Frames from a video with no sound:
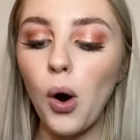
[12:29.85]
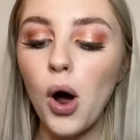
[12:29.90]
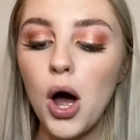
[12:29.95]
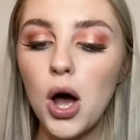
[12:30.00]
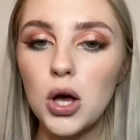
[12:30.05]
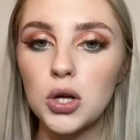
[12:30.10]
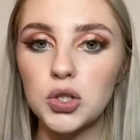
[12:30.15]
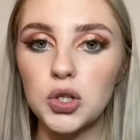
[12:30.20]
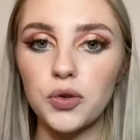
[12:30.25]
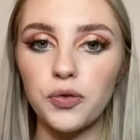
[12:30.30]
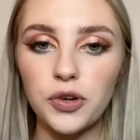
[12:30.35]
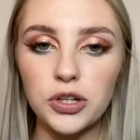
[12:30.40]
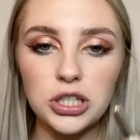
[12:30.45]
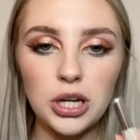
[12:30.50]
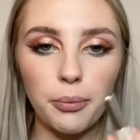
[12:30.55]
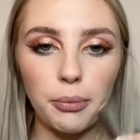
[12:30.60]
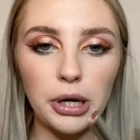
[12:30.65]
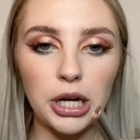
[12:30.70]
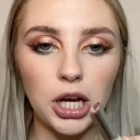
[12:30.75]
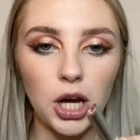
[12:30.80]
So first I'm
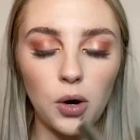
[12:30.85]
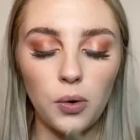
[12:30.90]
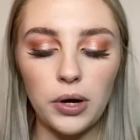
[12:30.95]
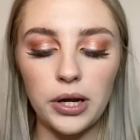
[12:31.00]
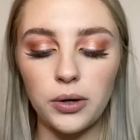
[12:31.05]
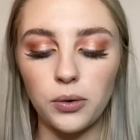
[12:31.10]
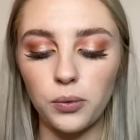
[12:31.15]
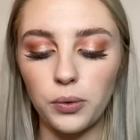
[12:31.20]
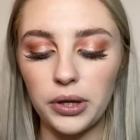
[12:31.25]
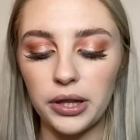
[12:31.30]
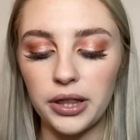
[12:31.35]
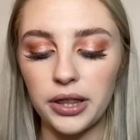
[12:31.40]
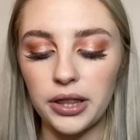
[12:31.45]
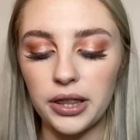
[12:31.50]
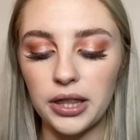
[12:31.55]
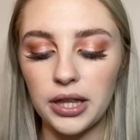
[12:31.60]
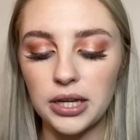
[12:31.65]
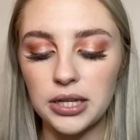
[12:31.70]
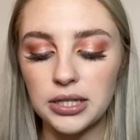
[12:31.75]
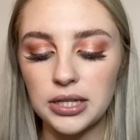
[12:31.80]
going to go in with
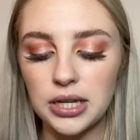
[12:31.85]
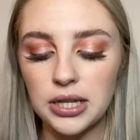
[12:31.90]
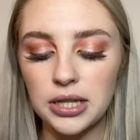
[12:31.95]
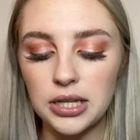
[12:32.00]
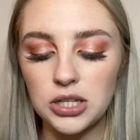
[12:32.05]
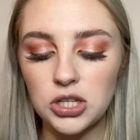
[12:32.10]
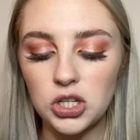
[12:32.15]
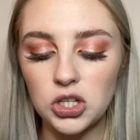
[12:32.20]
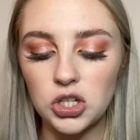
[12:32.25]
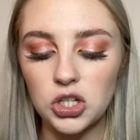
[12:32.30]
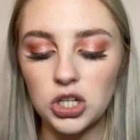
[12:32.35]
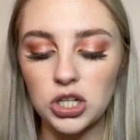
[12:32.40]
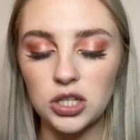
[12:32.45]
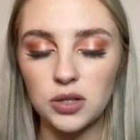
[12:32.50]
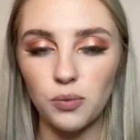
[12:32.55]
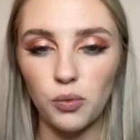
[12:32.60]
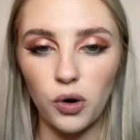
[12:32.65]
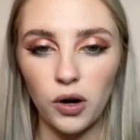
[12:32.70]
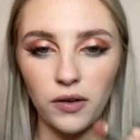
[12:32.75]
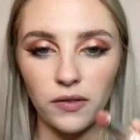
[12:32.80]
this, and this is just
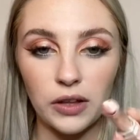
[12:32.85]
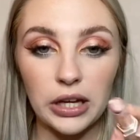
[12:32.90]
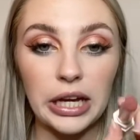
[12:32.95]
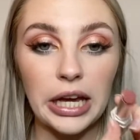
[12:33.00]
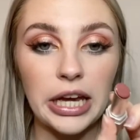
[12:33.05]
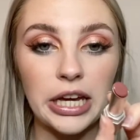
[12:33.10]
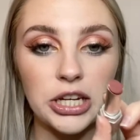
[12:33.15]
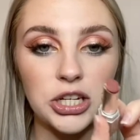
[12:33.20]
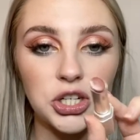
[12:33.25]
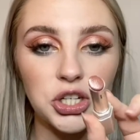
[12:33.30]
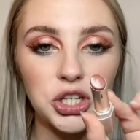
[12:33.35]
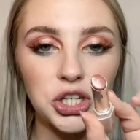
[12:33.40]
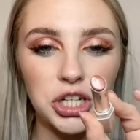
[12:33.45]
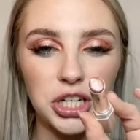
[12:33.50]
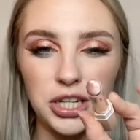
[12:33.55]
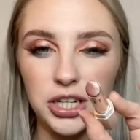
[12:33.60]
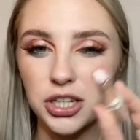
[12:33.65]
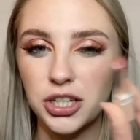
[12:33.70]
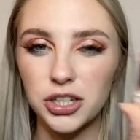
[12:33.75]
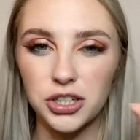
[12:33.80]
more of like a
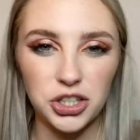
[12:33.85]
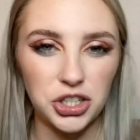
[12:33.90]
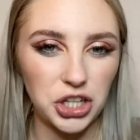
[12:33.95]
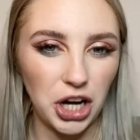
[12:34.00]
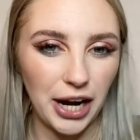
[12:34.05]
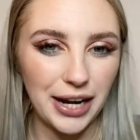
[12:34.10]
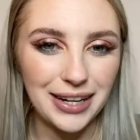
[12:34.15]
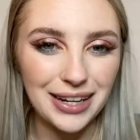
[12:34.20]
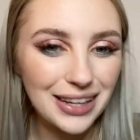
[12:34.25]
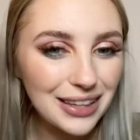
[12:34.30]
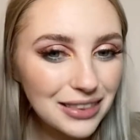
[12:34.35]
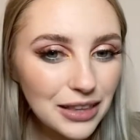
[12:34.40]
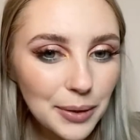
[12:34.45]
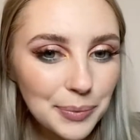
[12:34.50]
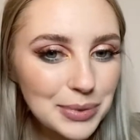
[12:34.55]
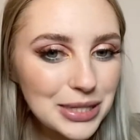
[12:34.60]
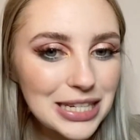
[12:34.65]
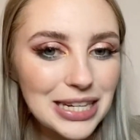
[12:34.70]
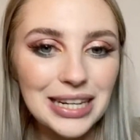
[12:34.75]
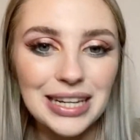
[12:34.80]
sheer shiny
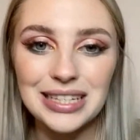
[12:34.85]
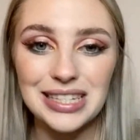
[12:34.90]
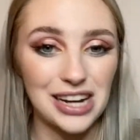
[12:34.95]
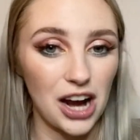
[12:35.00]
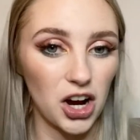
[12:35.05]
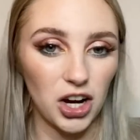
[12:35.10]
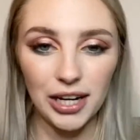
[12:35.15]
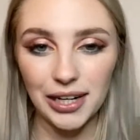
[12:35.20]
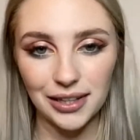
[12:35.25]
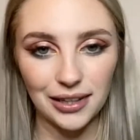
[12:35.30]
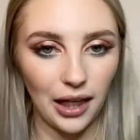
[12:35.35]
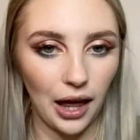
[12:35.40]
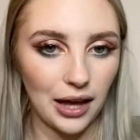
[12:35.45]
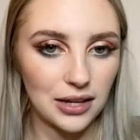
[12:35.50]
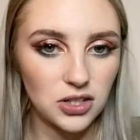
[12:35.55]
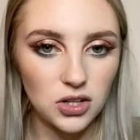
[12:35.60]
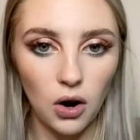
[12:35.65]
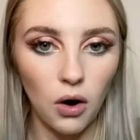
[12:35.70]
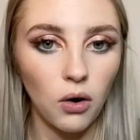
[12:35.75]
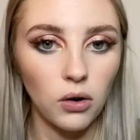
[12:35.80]
lipstick. It's not going to last
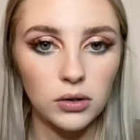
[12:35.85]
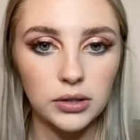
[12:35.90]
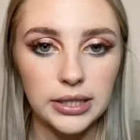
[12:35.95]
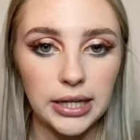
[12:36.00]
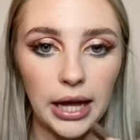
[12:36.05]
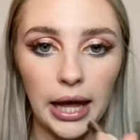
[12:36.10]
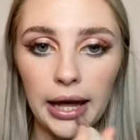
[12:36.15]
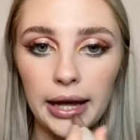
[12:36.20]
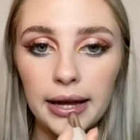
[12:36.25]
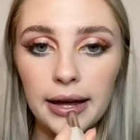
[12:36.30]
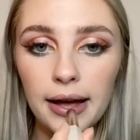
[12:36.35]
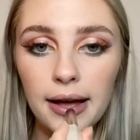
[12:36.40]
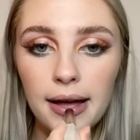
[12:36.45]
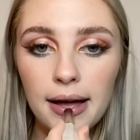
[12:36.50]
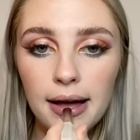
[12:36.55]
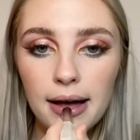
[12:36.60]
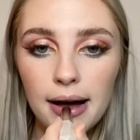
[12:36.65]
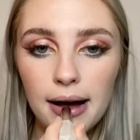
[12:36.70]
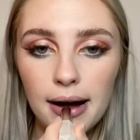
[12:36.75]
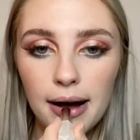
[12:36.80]
all day,
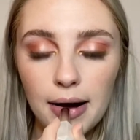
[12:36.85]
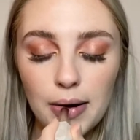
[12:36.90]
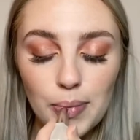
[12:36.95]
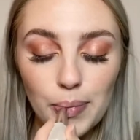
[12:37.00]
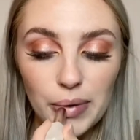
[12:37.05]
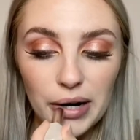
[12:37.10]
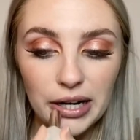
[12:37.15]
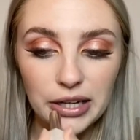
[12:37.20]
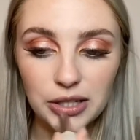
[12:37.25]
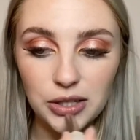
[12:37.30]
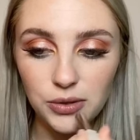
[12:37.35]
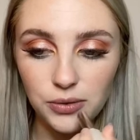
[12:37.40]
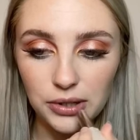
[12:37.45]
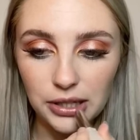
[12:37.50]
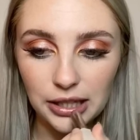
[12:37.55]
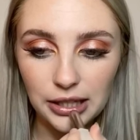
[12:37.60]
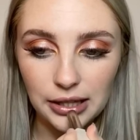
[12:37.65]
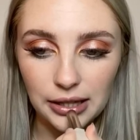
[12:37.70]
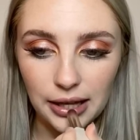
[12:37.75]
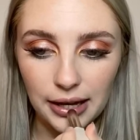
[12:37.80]
but I do really
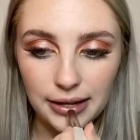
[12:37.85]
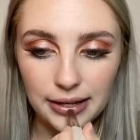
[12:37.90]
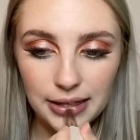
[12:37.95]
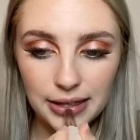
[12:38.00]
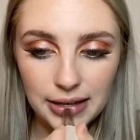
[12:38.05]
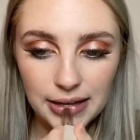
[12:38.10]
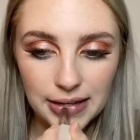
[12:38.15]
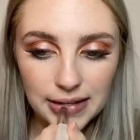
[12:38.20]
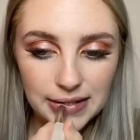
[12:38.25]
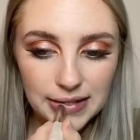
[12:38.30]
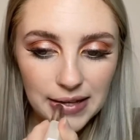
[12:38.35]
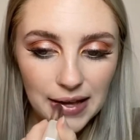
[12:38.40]
like this.